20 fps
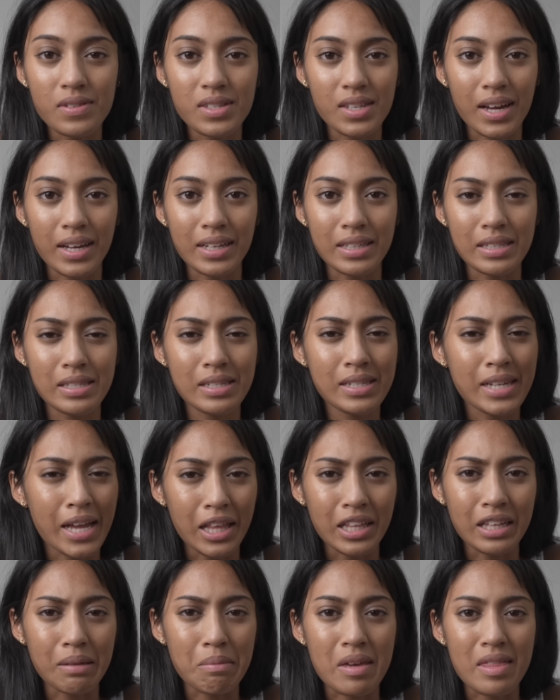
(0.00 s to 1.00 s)
science
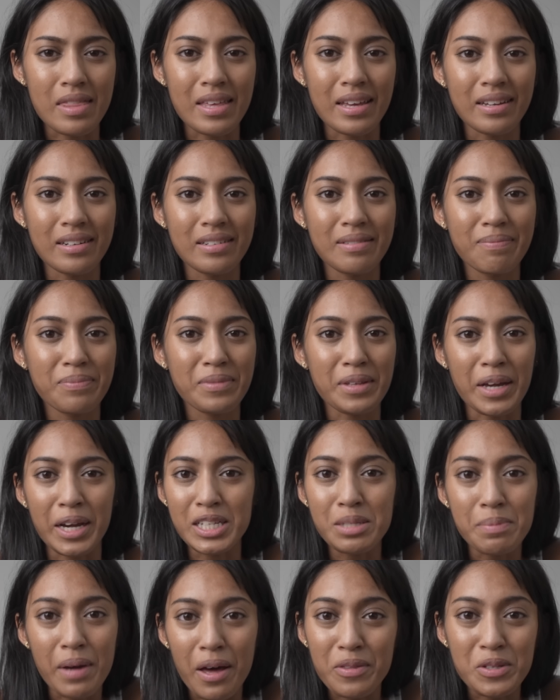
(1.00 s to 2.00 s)
telling me that
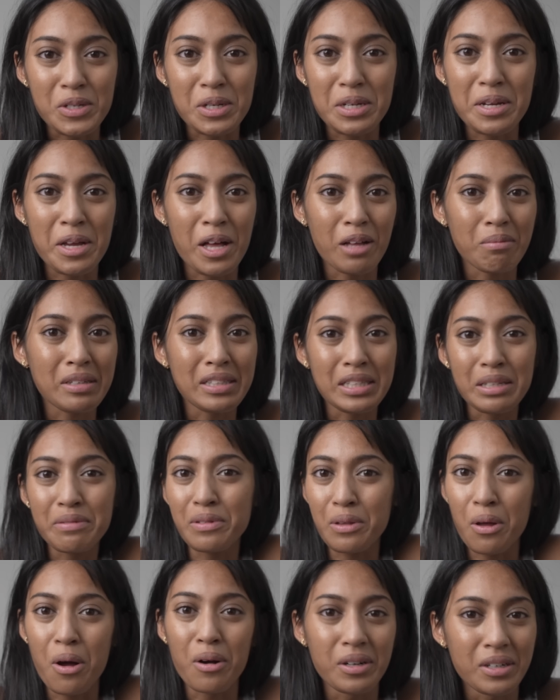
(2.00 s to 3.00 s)
ice baths are going to help me live
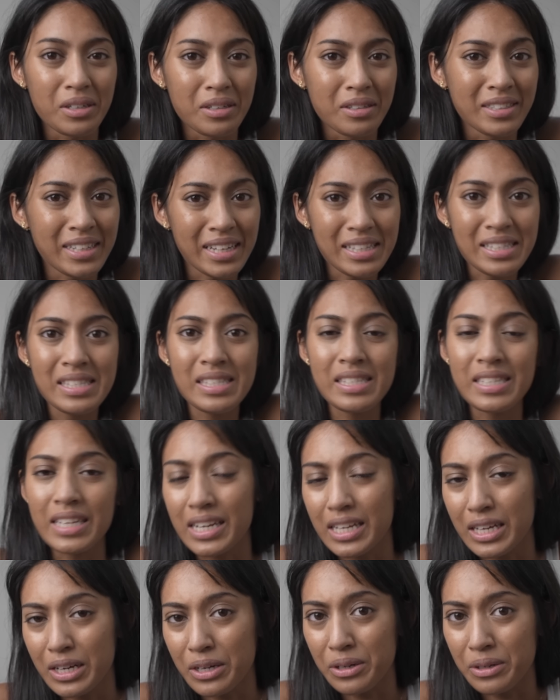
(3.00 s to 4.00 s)
longer, get
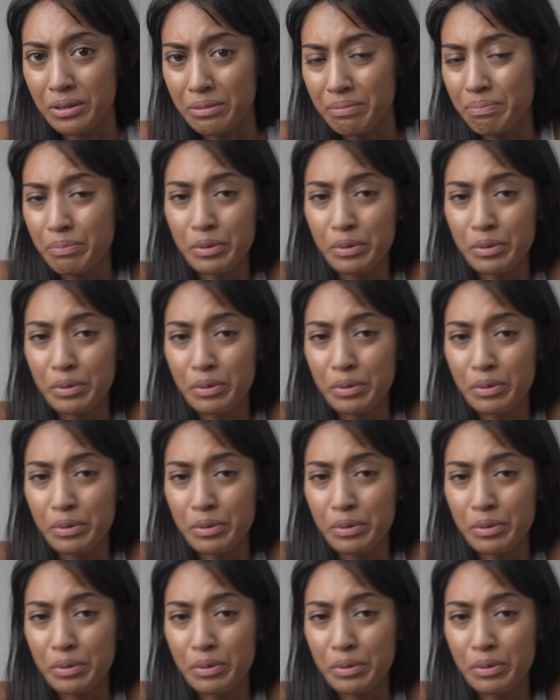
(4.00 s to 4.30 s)
skinnier,